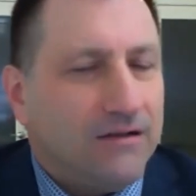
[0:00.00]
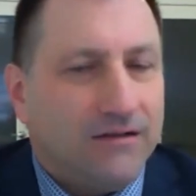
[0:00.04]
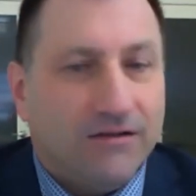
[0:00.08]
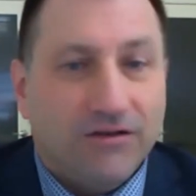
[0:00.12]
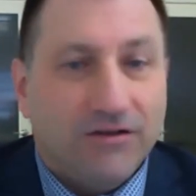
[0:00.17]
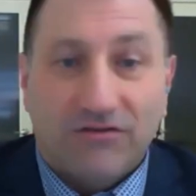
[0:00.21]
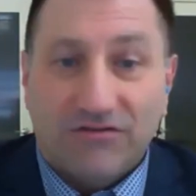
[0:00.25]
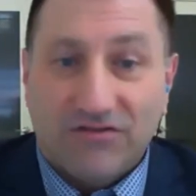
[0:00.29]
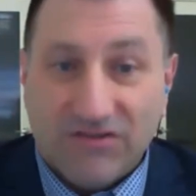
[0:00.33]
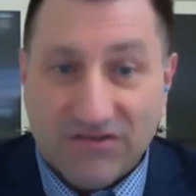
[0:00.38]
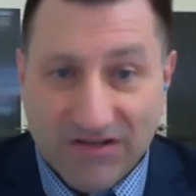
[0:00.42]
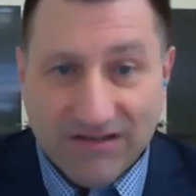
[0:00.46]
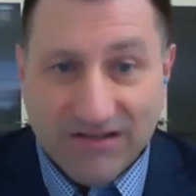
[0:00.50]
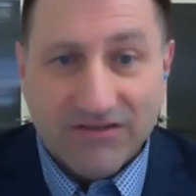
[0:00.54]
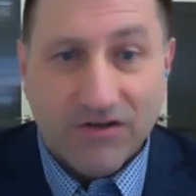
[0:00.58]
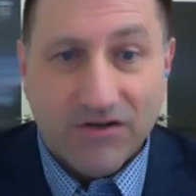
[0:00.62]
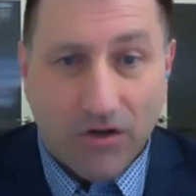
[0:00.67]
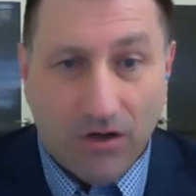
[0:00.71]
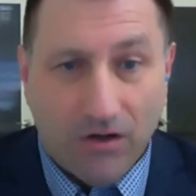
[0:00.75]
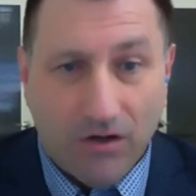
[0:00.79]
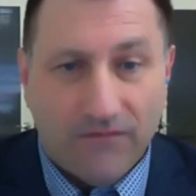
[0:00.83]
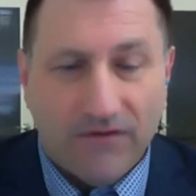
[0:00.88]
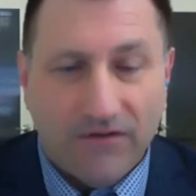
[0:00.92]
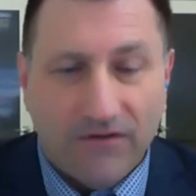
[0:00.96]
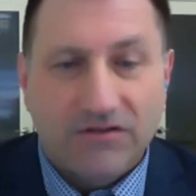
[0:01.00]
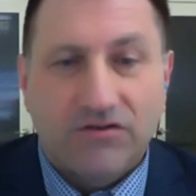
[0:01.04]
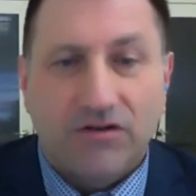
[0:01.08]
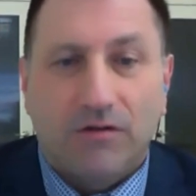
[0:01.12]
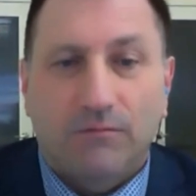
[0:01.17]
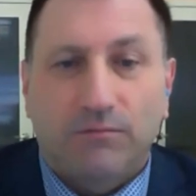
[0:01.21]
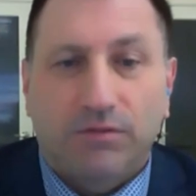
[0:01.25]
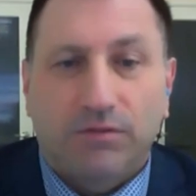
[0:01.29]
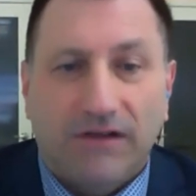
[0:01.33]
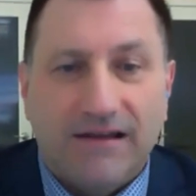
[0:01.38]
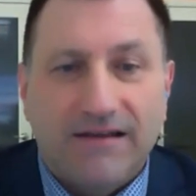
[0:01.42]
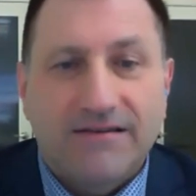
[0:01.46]
since COVID took
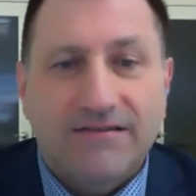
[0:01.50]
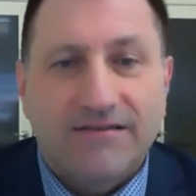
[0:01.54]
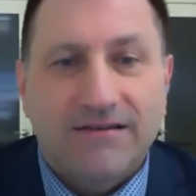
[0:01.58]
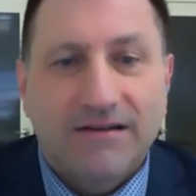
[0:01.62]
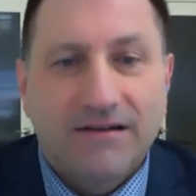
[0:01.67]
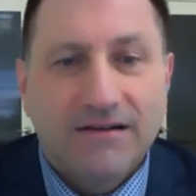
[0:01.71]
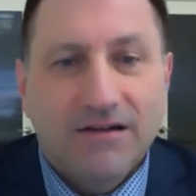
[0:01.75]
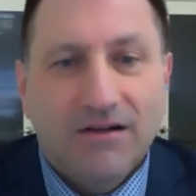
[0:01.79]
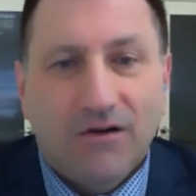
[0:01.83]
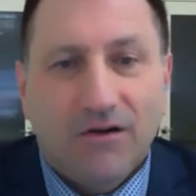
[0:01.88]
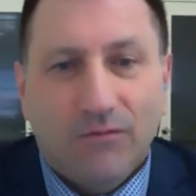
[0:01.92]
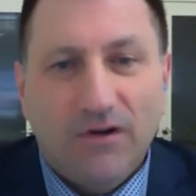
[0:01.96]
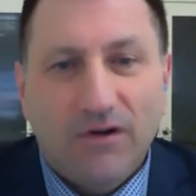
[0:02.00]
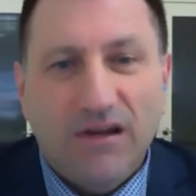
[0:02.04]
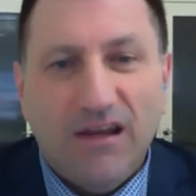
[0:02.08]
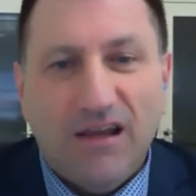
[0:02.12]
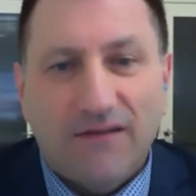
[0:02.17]
place, we